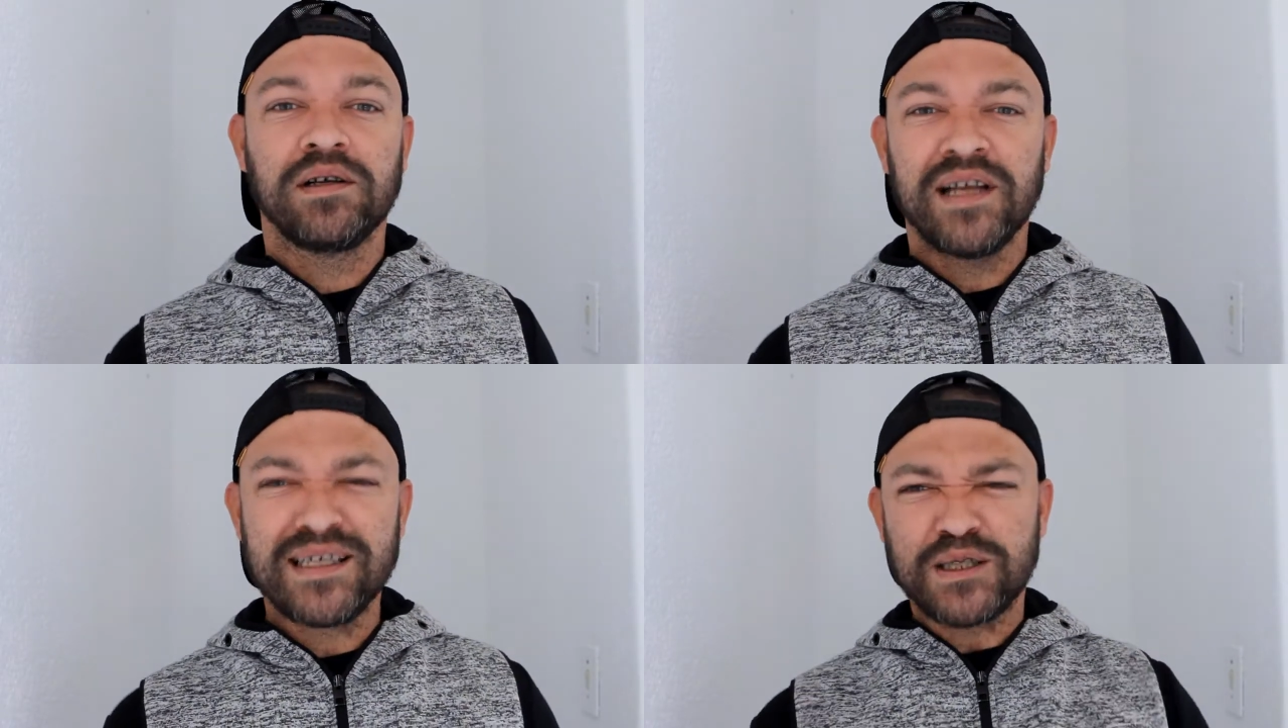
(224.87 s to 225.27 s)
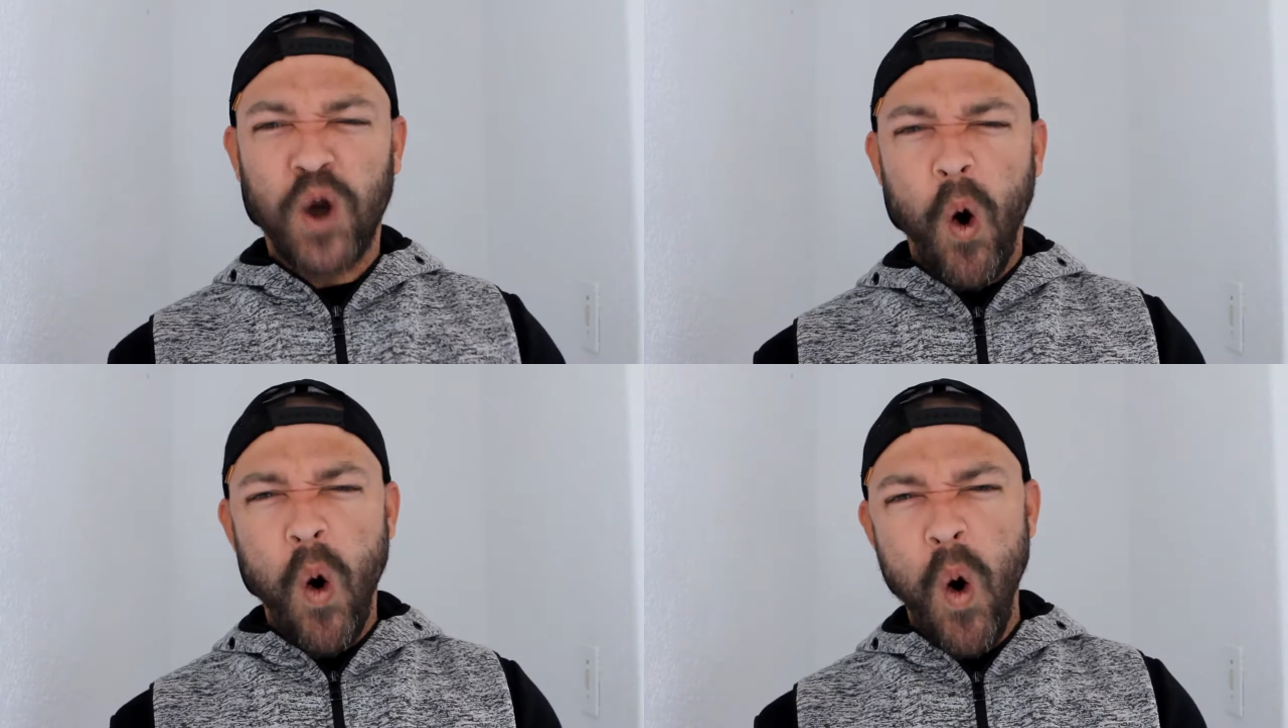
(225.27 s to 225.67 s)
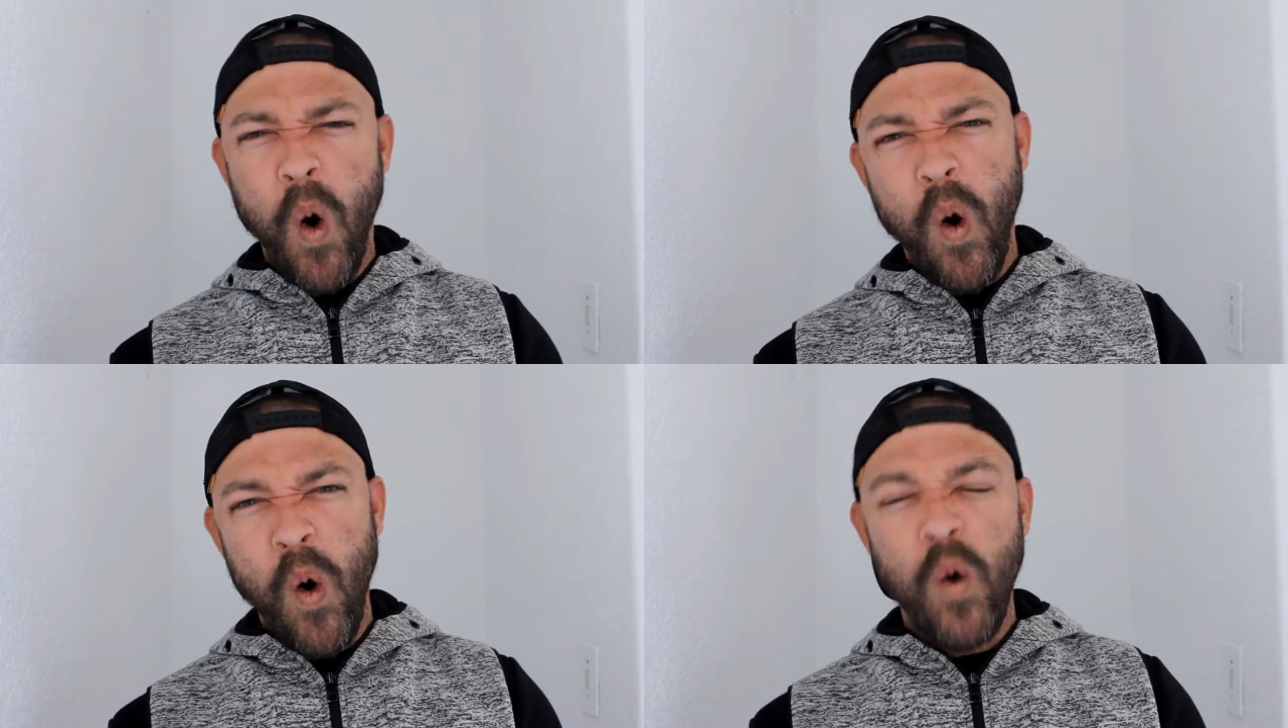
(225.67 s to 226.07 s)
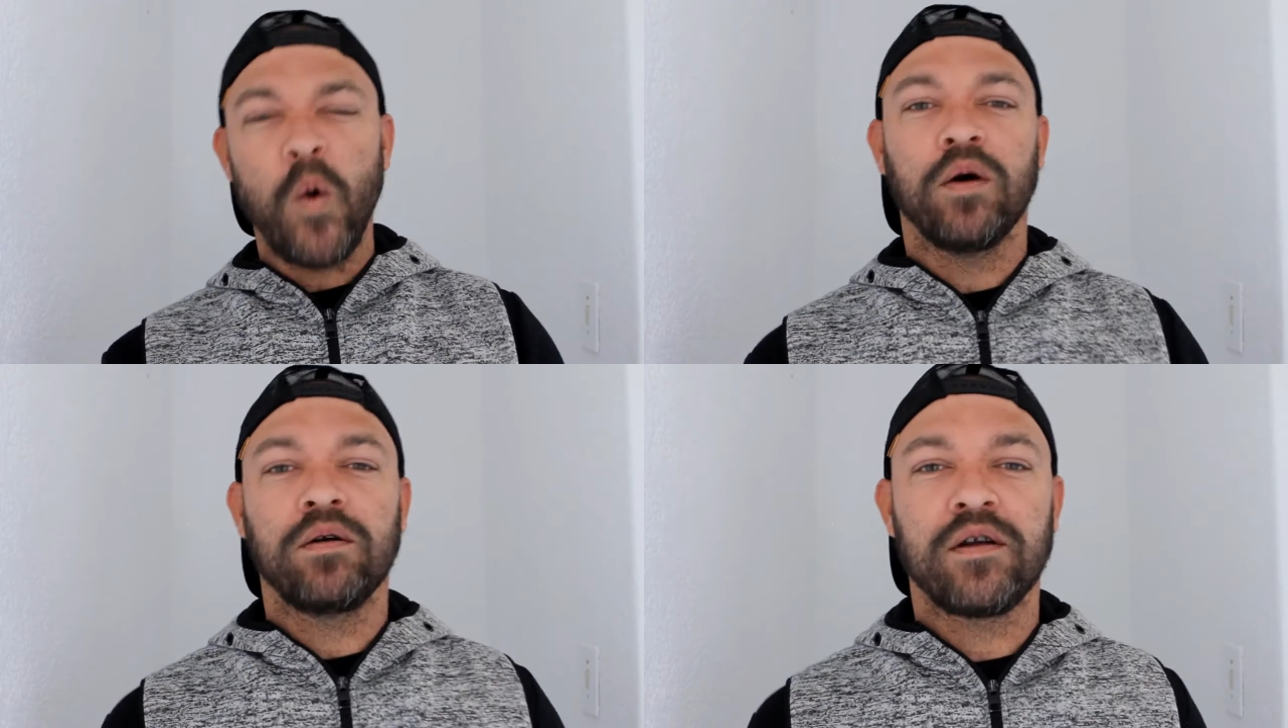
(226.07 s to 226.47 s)
Let's
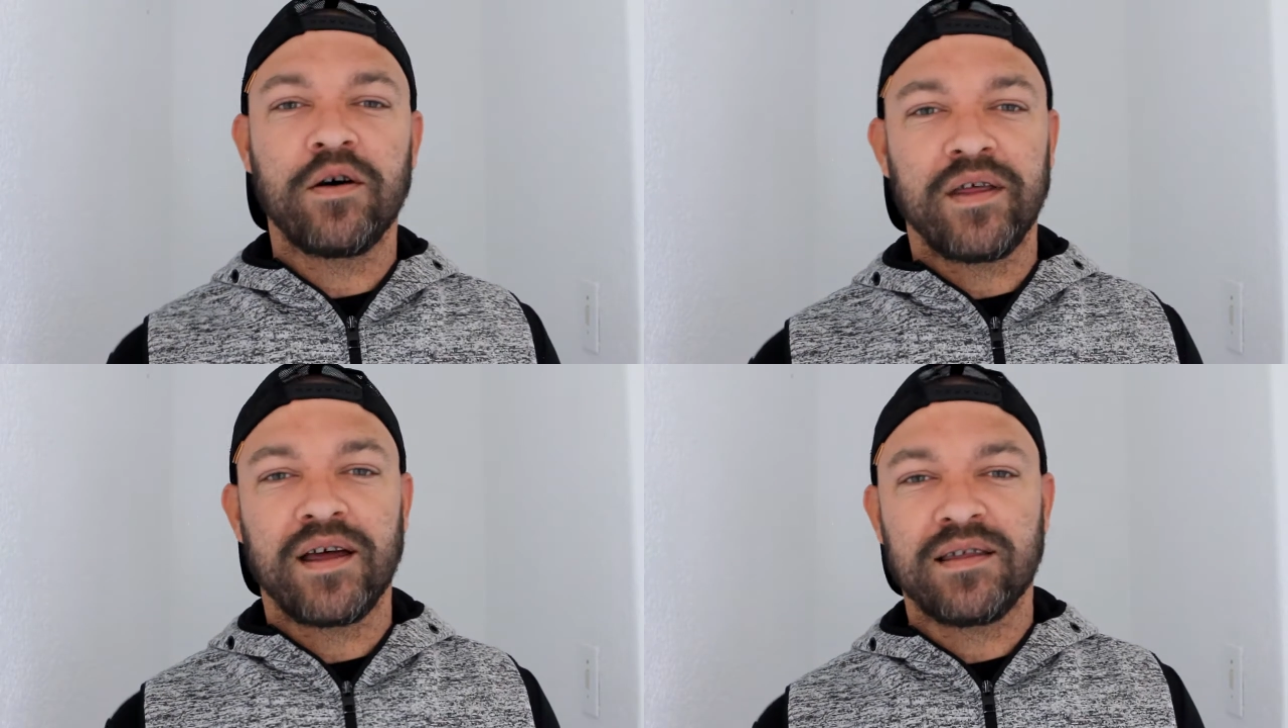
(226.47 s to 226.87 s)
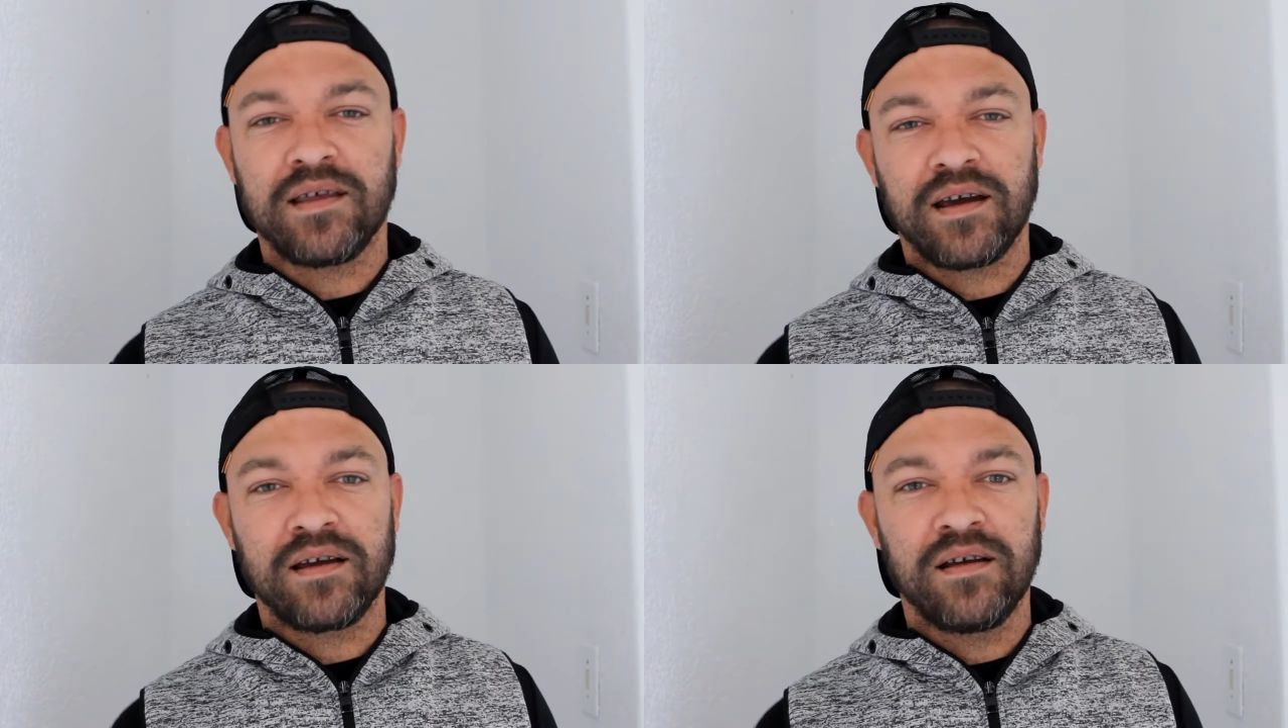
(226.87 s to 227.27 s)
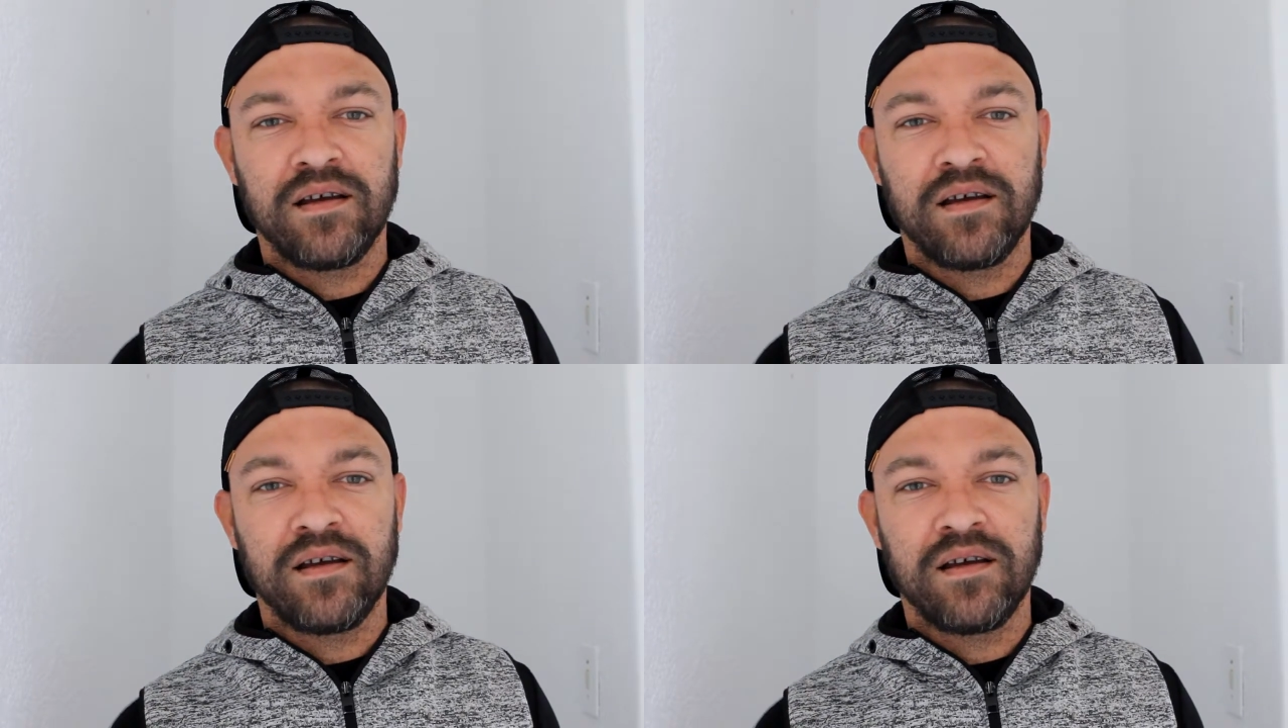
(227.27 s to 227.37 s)
go! You know that thing?